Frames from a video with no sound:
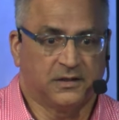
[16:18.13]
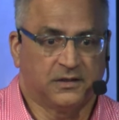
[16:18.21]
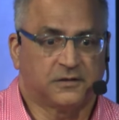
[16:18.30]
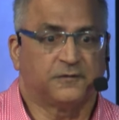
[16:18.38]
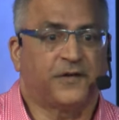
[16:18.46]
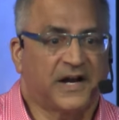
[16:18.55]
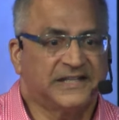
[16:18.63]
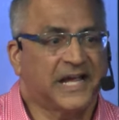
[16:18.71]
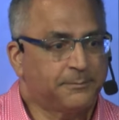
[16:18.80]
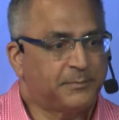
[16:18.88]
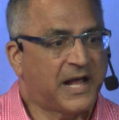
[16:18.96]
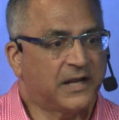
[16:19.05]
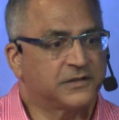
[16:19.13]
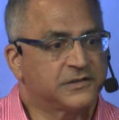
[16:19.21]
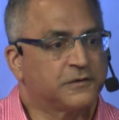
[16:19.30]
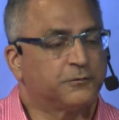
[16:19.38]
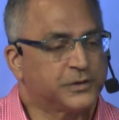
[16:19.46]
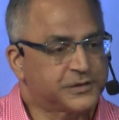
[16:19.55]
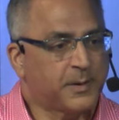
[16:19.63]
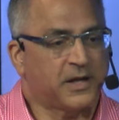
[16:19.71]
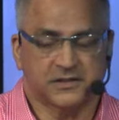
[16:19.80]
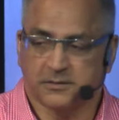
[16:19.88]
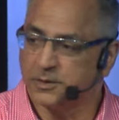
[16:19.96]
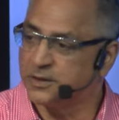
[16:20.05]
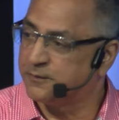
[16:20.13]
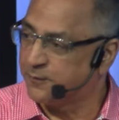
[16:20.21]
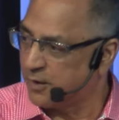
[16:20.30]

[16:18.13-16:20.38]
To find that balance of responsibility for